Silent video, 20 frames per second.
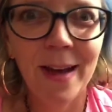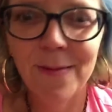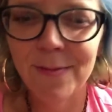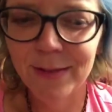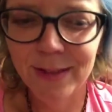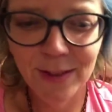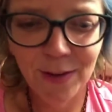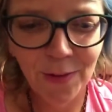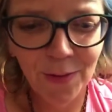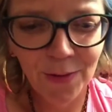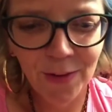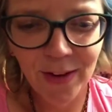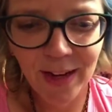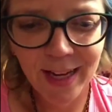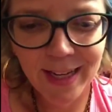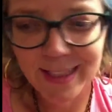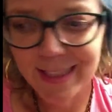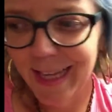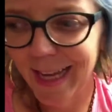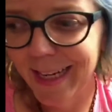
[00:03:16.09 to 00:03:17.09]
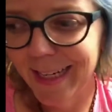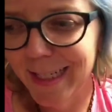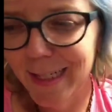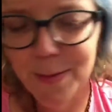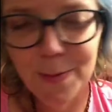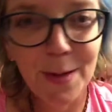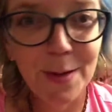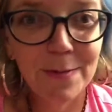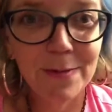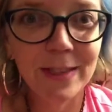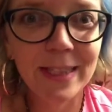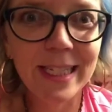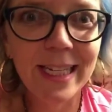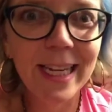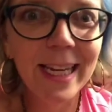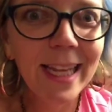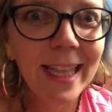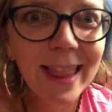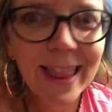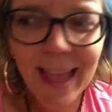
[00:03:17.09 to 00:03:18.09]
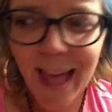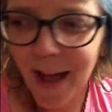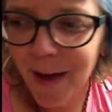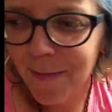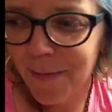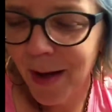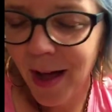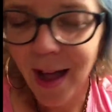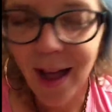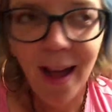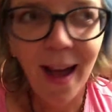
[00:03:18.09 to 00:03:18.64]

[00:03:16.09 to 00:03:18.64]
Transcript: I'm so excited to be able to eat them.